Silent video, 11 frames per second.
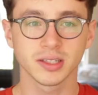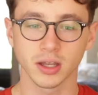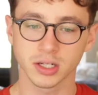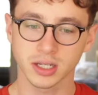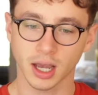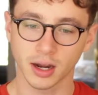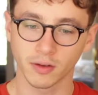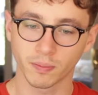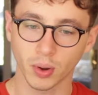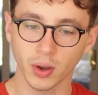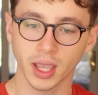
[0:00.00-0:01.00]
So you just kind
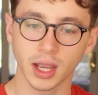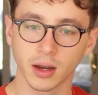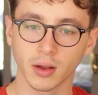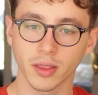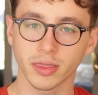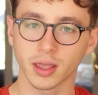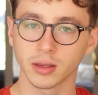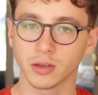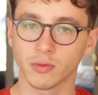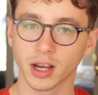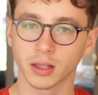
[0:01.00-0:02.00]
of put in a thing that
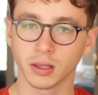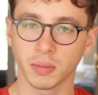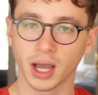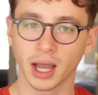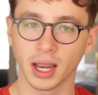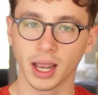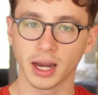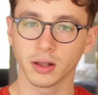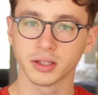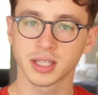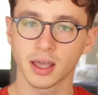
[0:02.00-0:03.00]
you regularly buy and
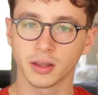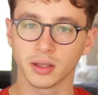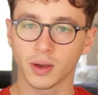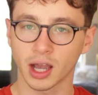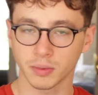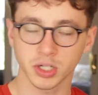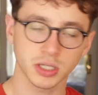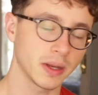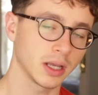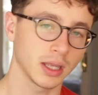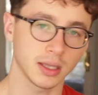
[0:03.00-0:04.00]
it'll tell you how much you're
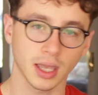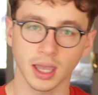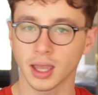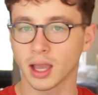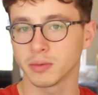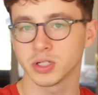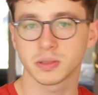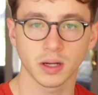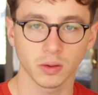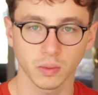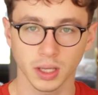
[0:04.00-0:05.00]
spending a year, how much you're
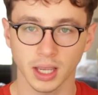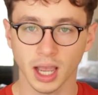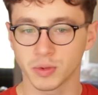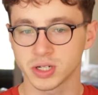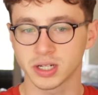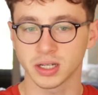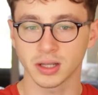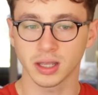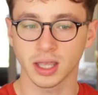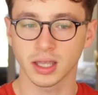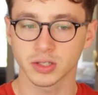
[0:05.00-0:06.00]
spending a week, how much it
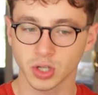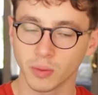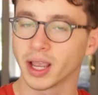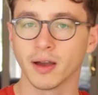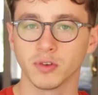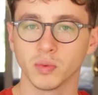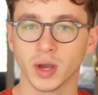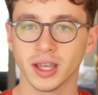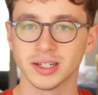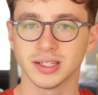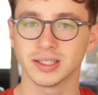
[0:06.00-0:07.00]
is coming out of your
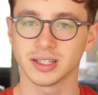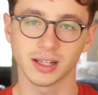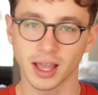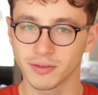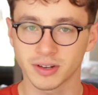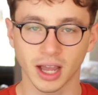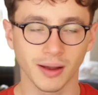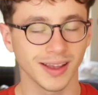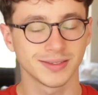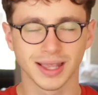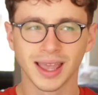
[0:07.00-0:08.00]
wages and your lifetime.
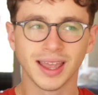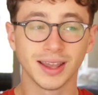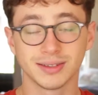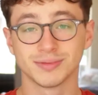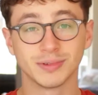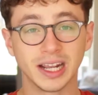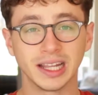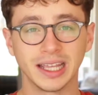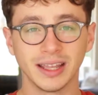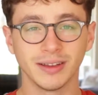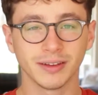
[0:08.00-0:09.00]
It's
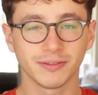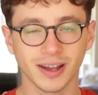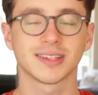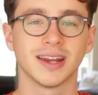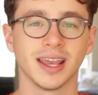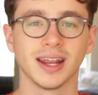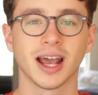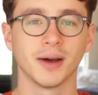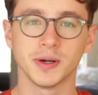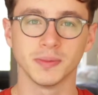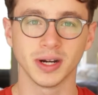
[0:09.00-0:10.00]
really fascinating
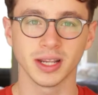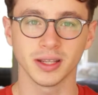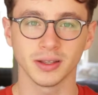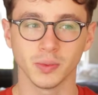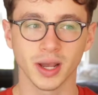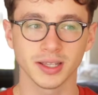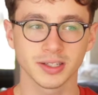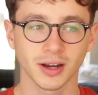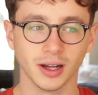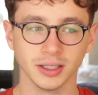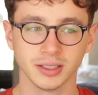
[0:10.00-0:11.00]
how much money you waste
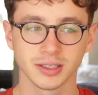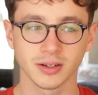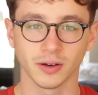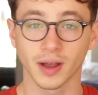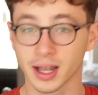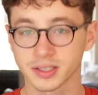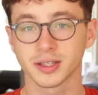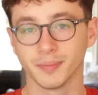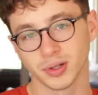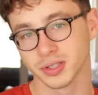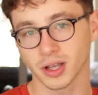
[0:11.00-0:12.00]
on stuff as
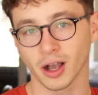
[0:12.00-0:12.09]
simple as